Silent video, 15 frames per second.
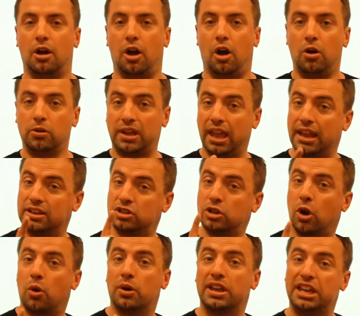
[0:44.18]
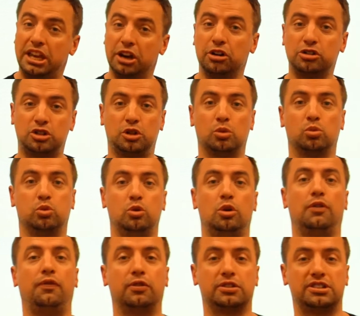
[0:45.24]
Okay, so here's the rule
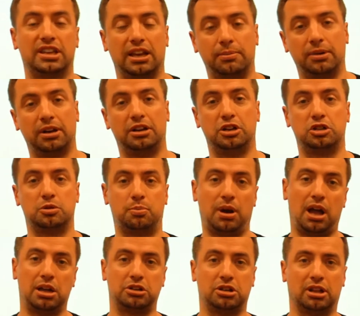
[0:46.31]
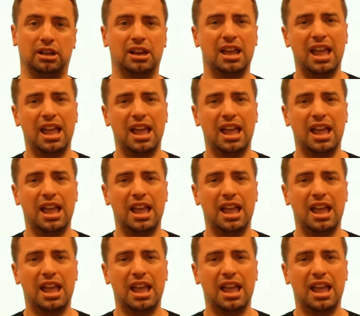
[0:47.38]
for segment addition postulate.